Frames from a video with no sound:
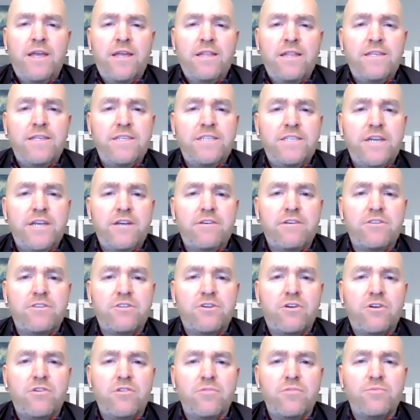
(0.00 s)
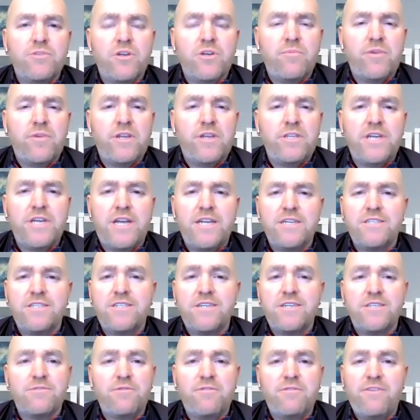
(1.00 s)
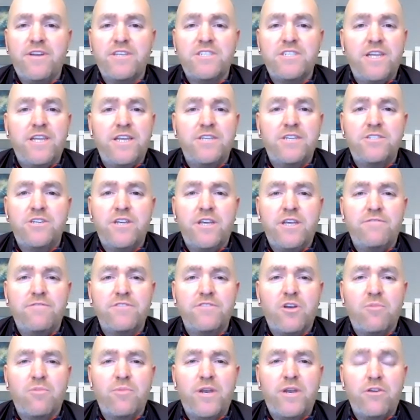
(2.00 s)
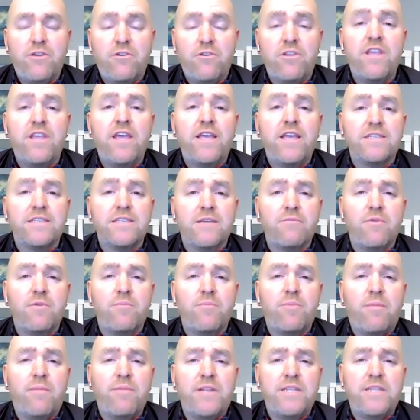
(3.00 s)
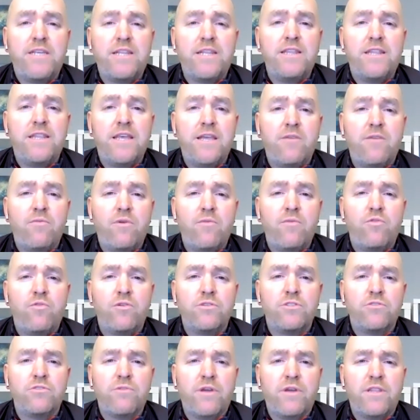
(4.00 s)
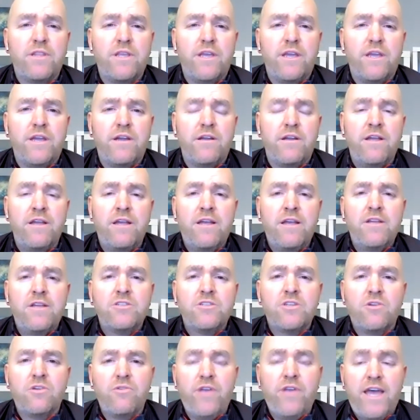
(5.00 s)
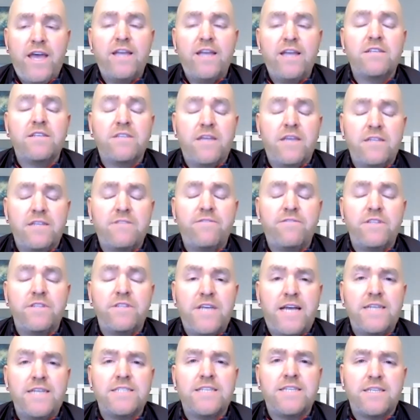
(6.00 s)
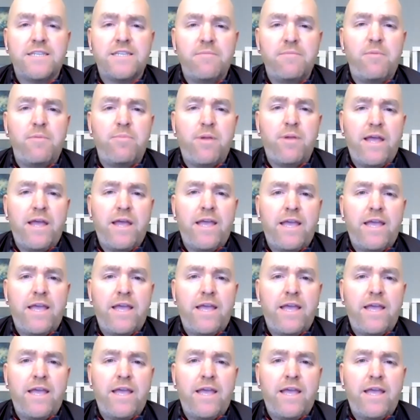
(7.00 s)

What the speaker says: this year has thrown up so many challenges. We've actually achieved so many other things that we probably didn't think we would throughout the year. So yeah, it's fantastic to be playing.